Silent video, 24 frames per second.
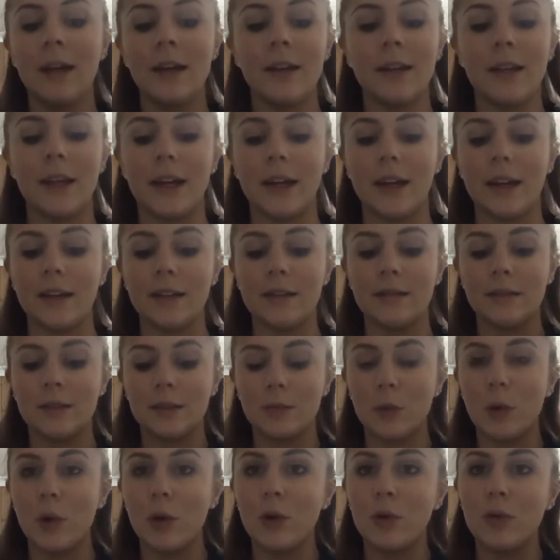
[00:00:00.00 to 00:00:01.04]
They're
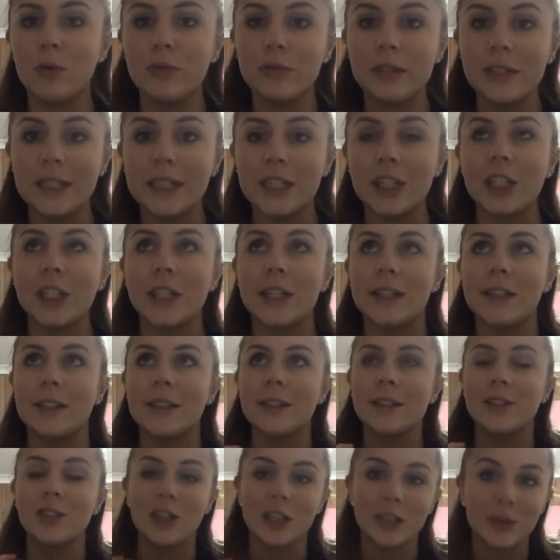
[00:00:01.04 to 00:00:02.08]
small,
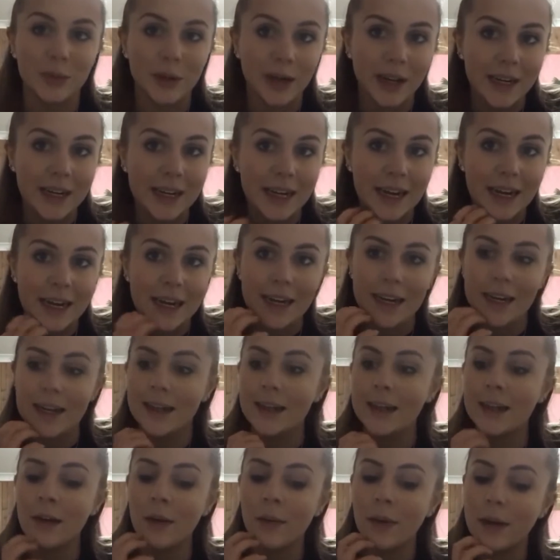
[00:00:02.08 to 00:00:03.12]
delicious, just what I need
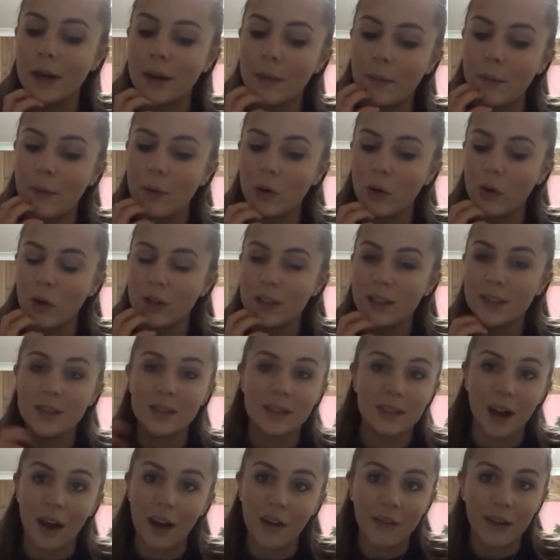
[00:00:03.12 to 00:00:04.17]
when I'm not
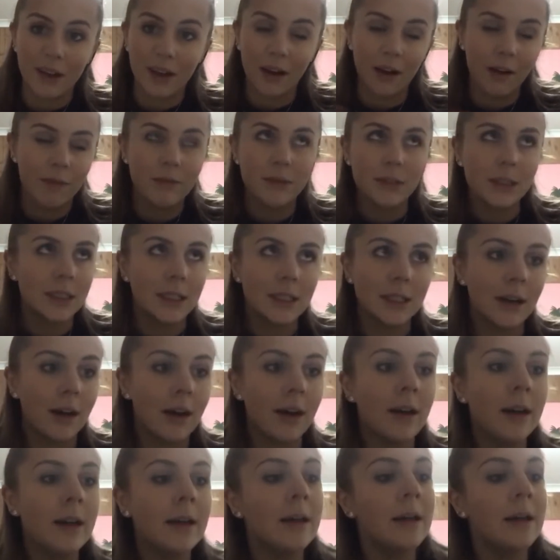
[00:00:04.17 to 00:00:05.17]
starving after dinner.